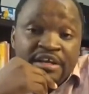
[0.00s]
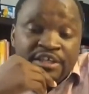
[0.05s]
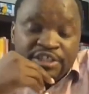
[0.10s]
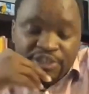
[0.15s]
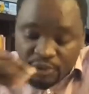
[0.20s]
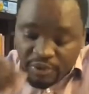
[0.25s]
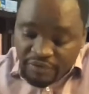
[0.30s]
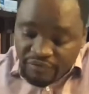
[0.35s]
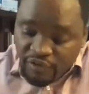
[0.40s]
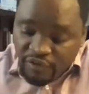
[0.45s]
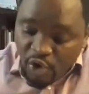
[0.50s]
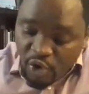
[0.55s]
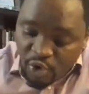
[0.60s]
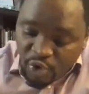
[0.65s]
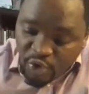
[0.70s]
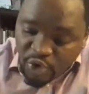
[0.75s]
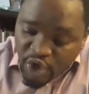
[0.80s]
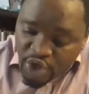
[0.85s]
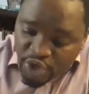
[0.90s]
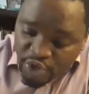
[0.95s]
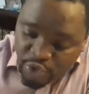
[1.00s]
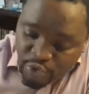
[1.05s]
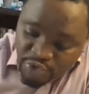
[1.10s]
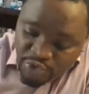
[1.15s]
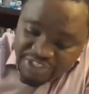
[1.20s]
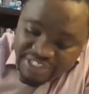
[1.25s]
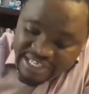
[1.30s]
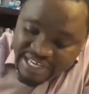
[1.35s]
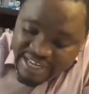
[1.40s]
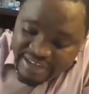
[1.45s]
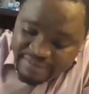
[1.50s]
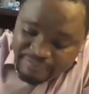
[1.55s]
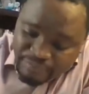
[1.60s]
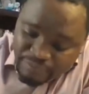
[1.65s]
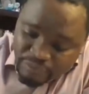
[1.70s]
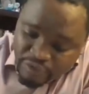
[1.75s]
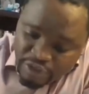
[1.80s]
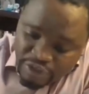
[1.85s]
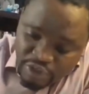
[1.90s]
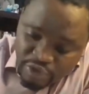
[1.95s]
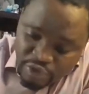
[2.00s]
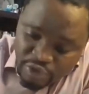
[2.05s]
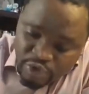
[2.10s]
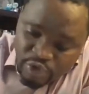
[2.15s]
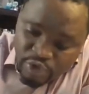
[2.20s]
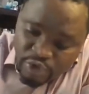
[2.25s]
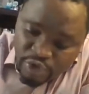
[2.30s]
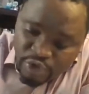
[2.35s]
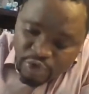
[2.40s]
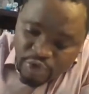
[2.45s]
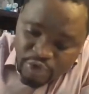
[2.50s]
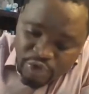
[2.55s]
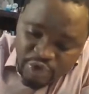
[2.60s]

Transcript: So if your user your your your,